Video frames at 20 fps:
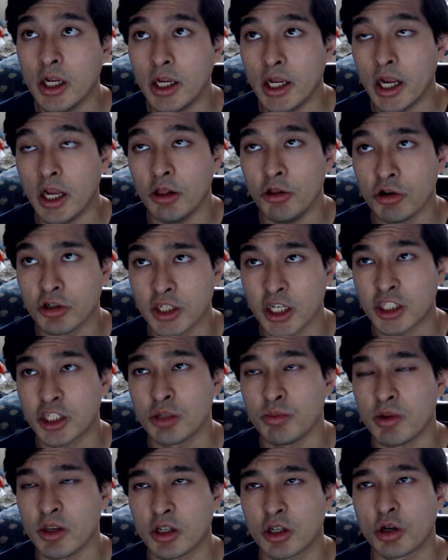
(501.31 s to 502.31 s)
And it looks like to
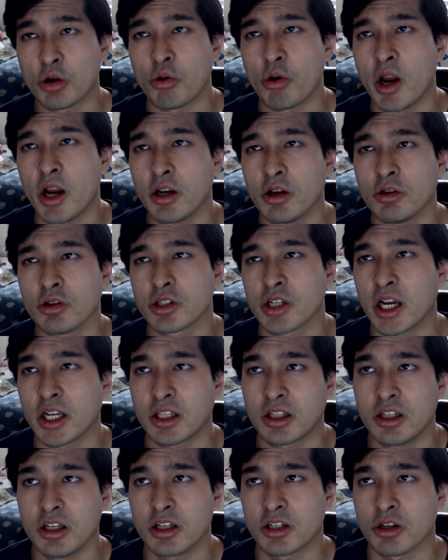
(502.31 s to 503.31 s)
me, Kureno is like
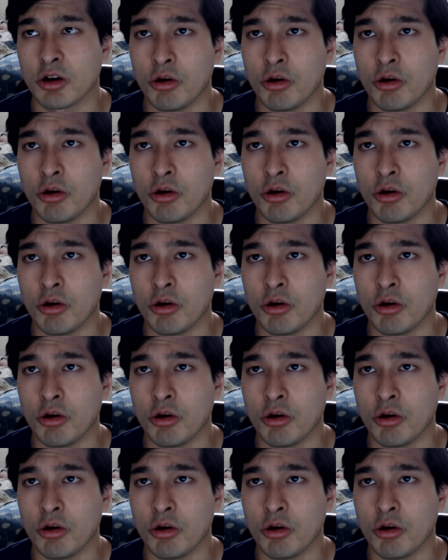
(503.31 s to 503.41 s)
this